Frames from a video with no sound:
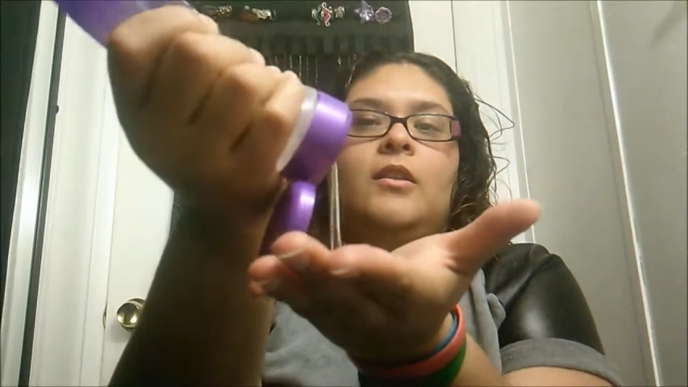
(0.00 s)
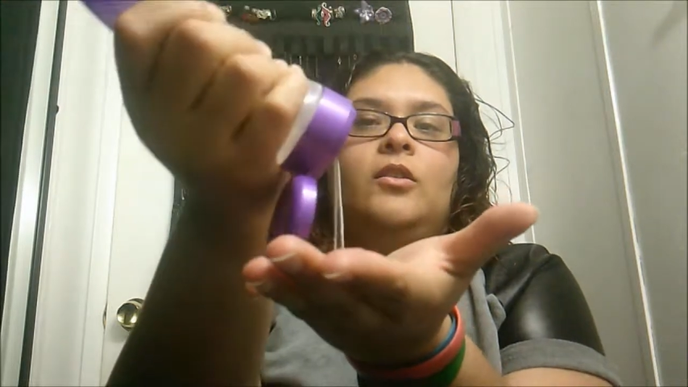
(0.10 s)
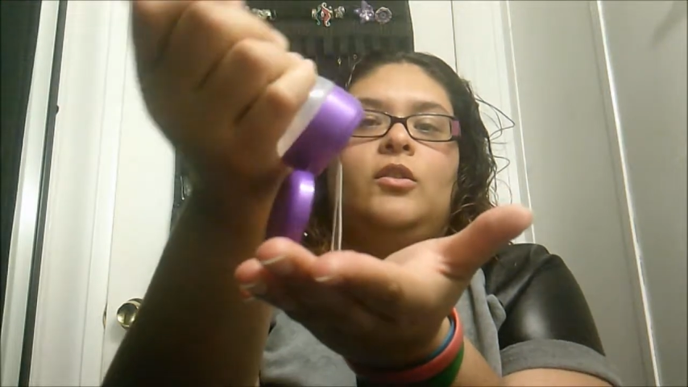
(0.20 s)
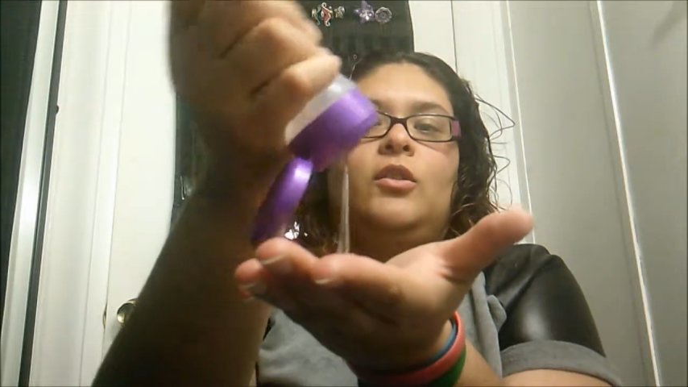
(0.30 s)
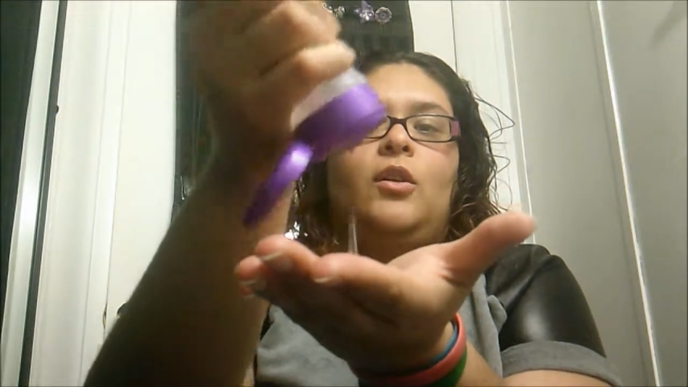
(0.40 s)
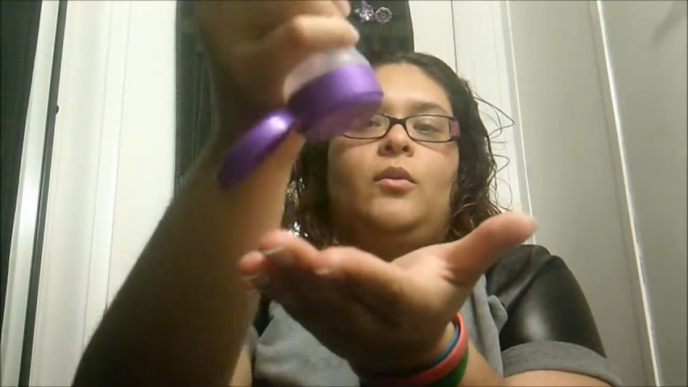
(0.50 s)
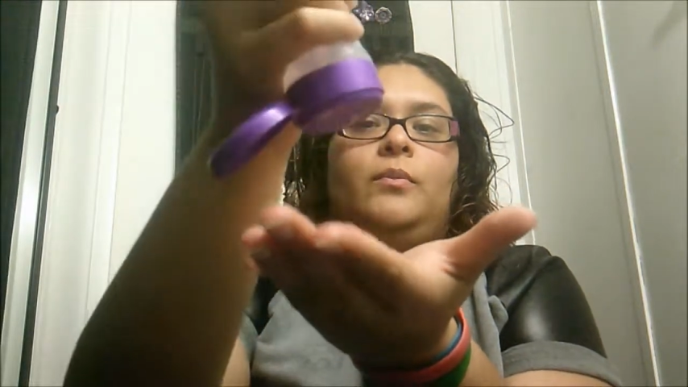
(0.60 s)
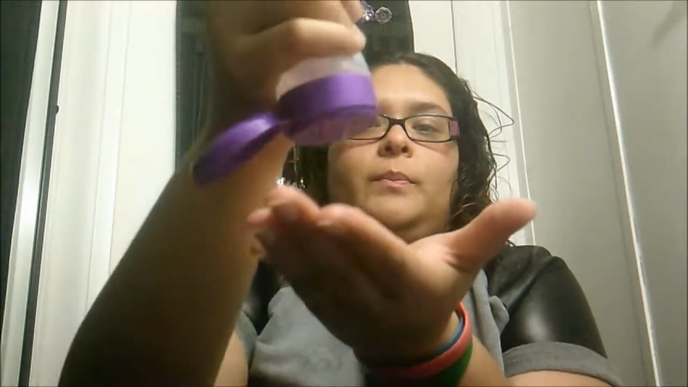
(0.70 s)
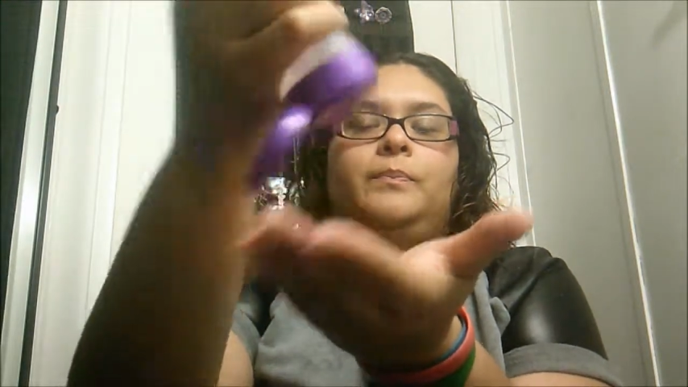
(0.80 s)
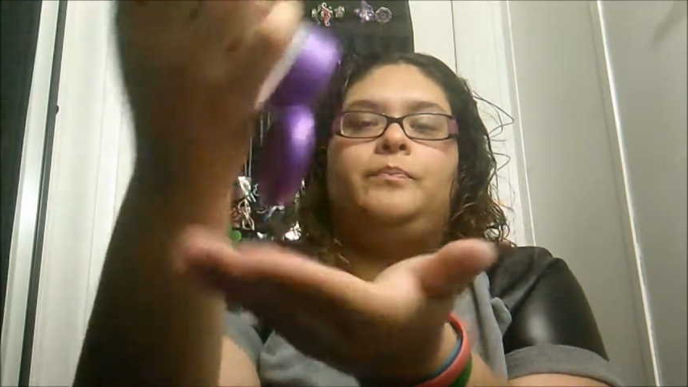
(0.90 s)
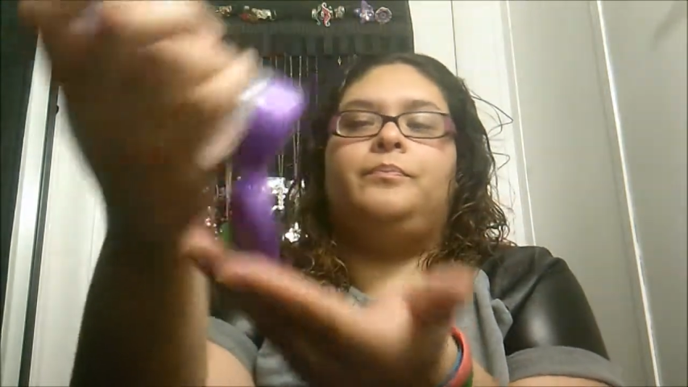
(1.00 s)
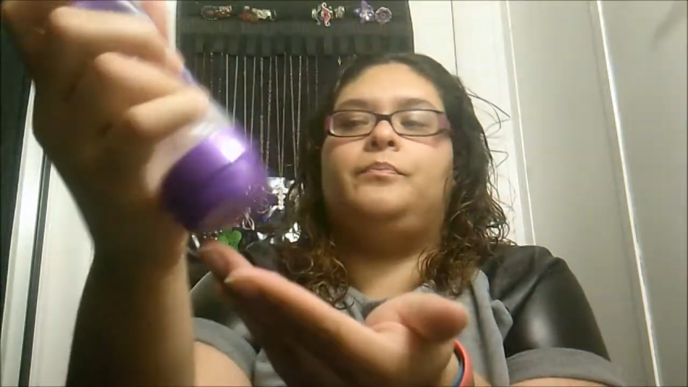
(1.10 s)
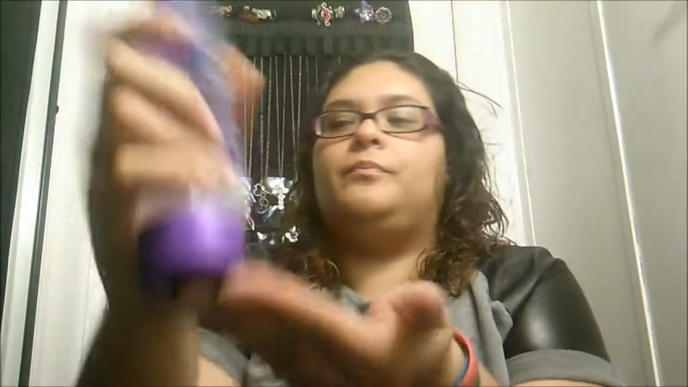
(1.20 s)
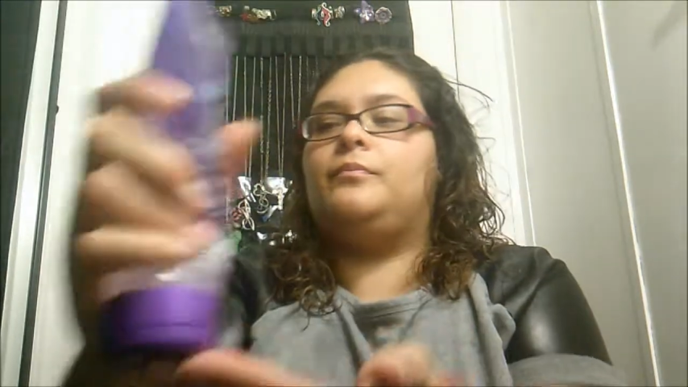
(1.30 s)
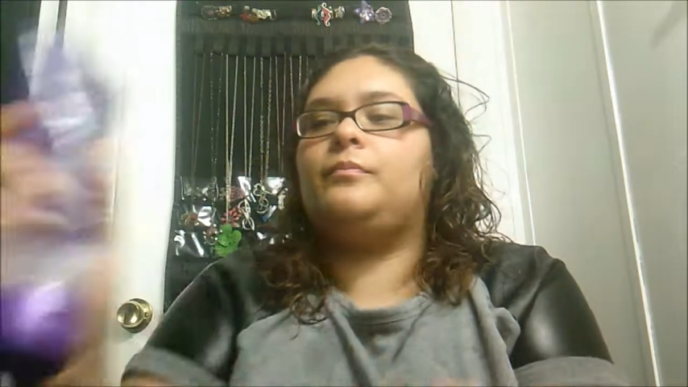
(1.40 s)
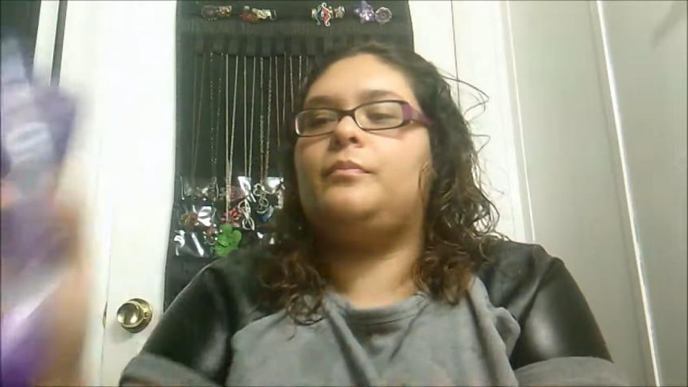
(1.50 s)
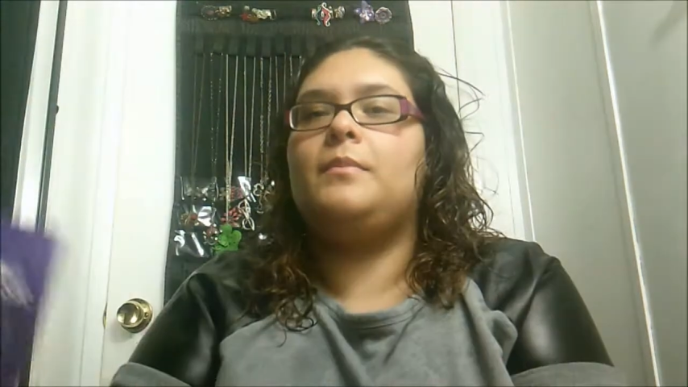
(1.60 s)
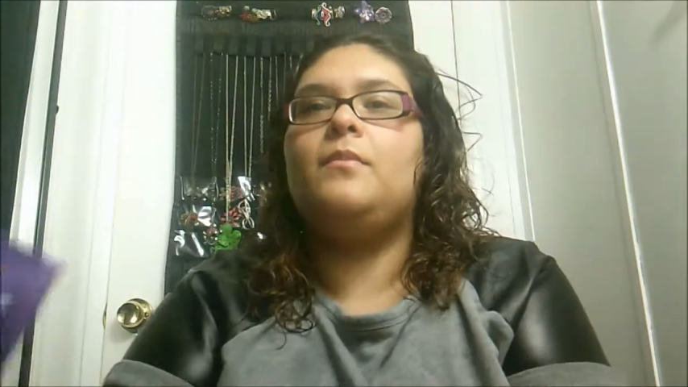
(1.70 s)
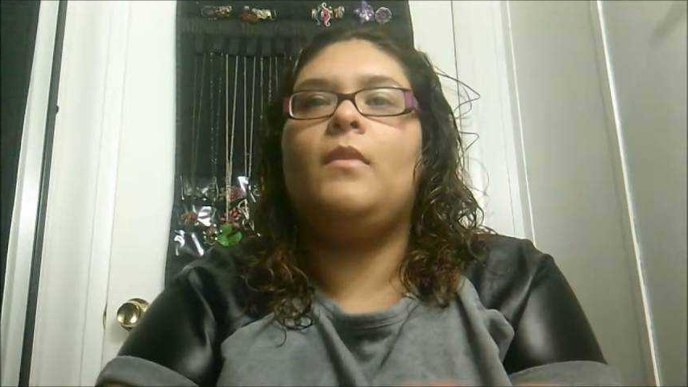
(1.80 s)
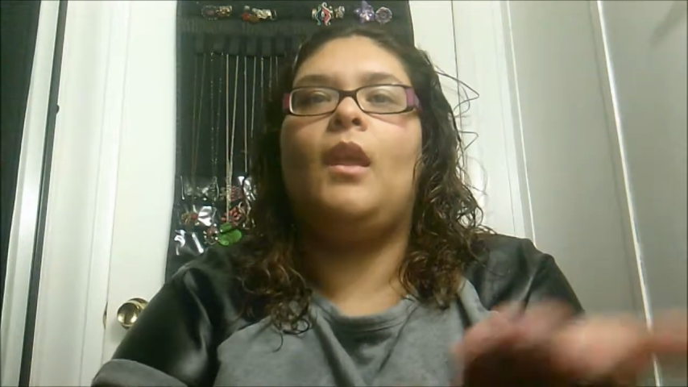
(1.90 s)
so
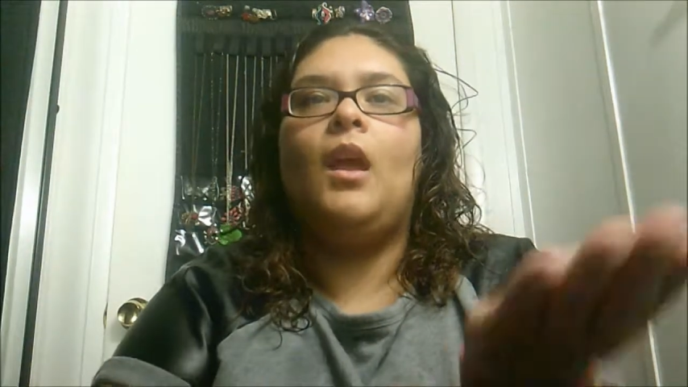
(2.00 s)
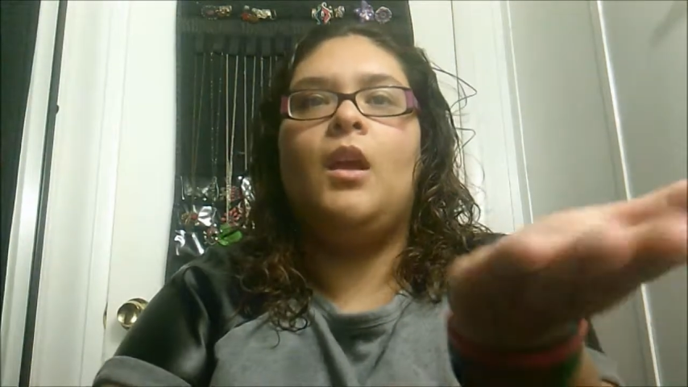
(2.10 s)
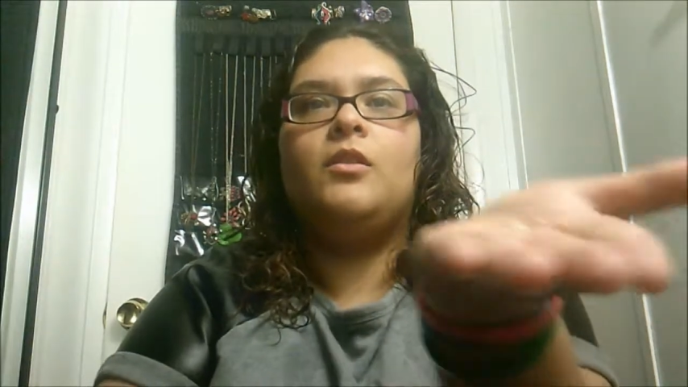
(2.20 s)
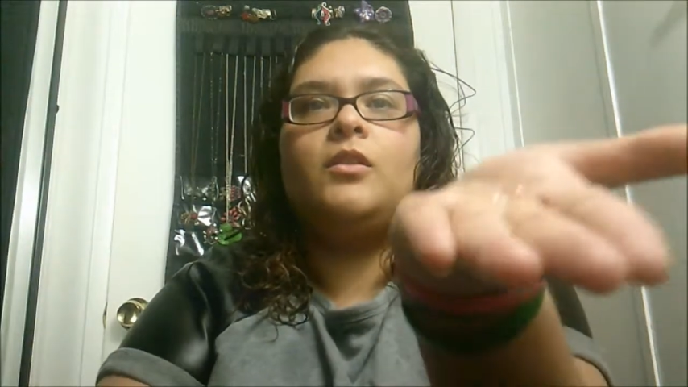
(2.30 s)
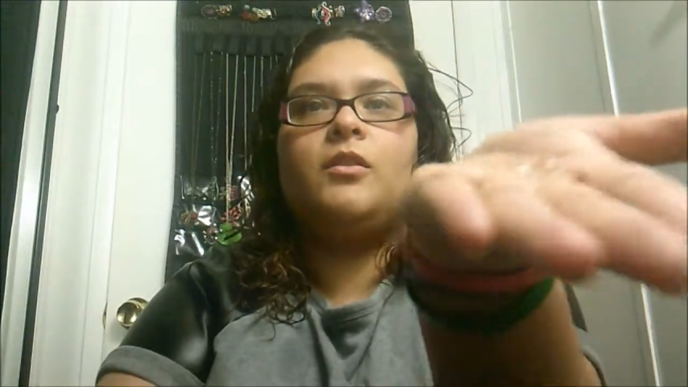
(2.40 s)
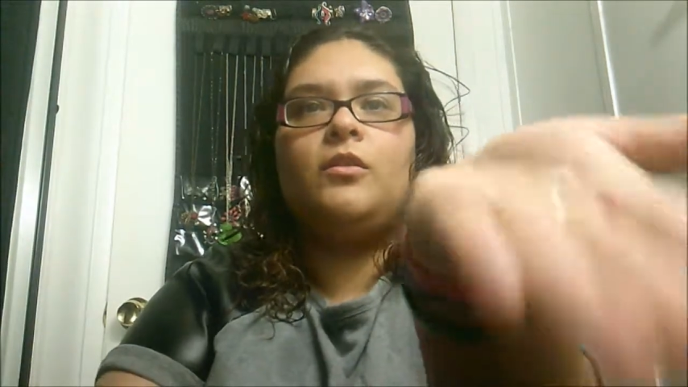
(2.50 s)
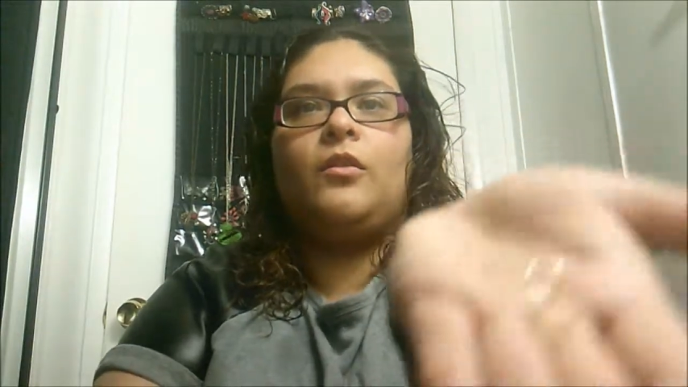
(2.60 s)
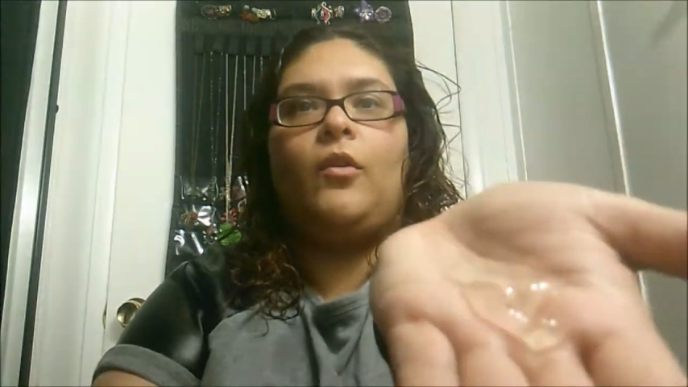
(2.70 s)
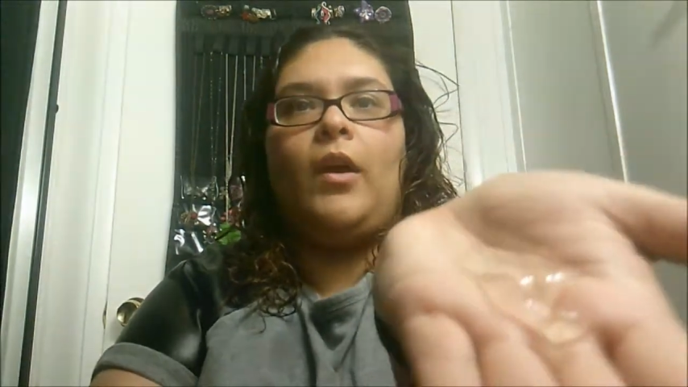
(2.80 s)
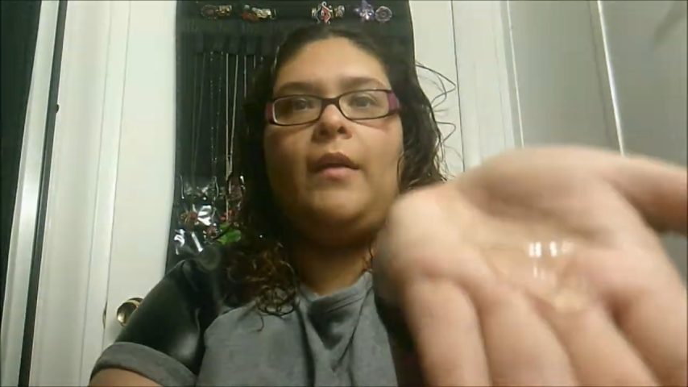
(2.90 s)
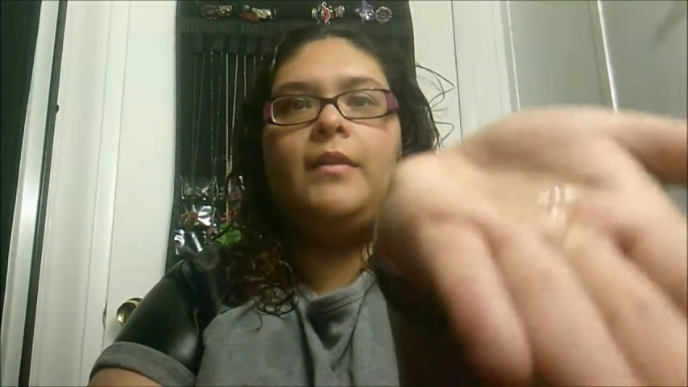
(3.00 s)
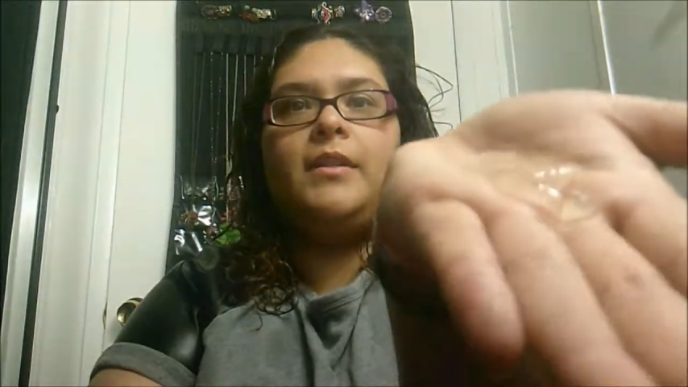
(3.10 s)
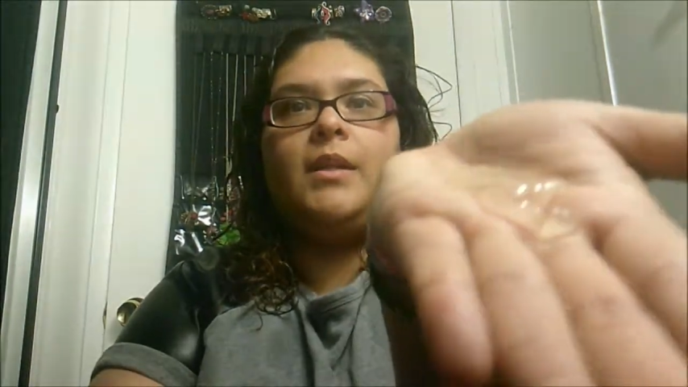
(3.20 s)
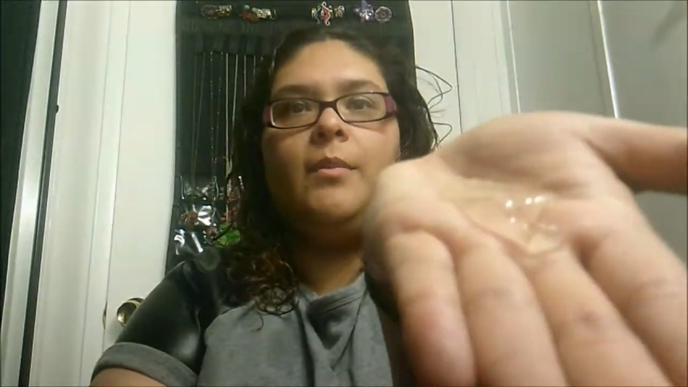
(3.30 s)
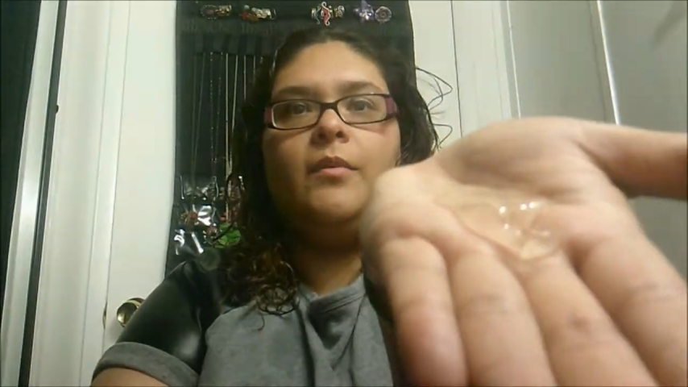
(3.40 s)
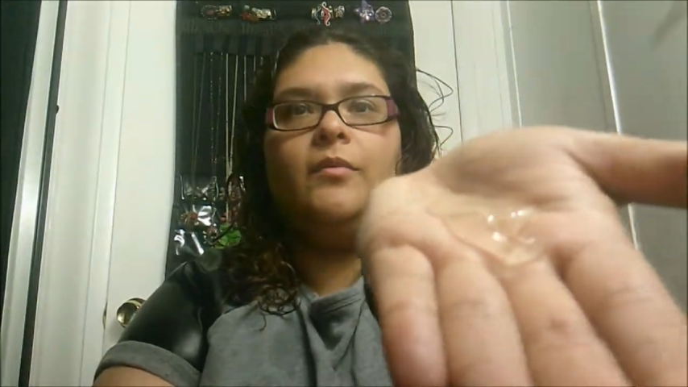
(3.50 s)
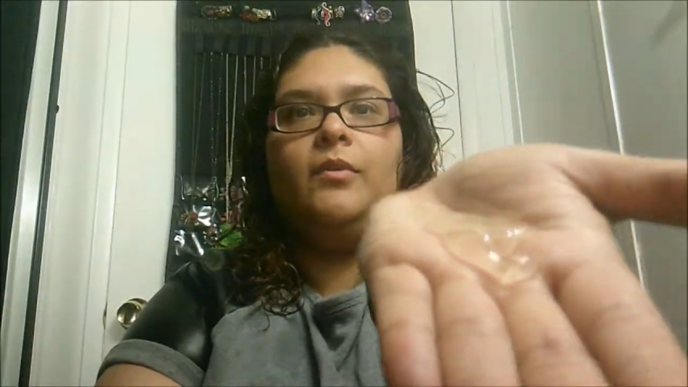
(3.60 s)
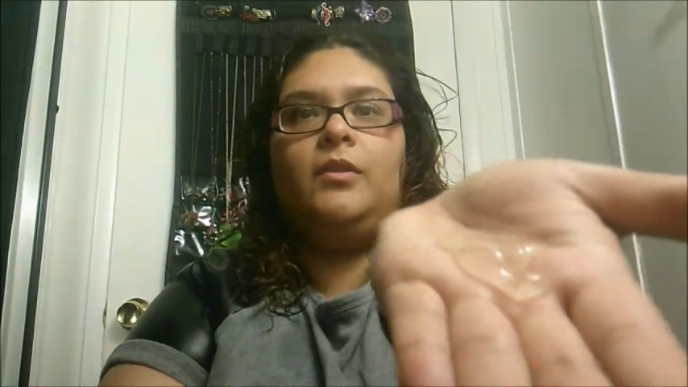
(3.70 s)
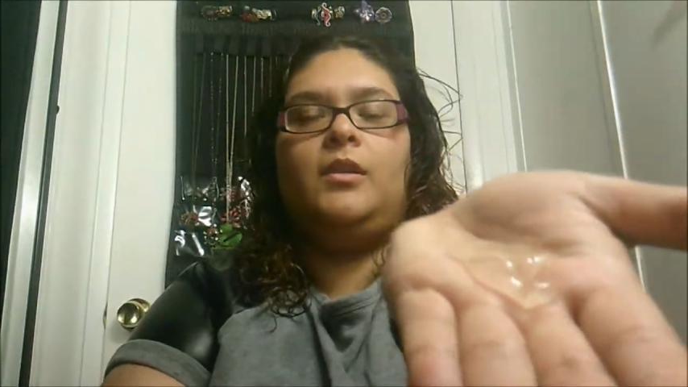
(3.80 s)
I'm just gonna grab this type of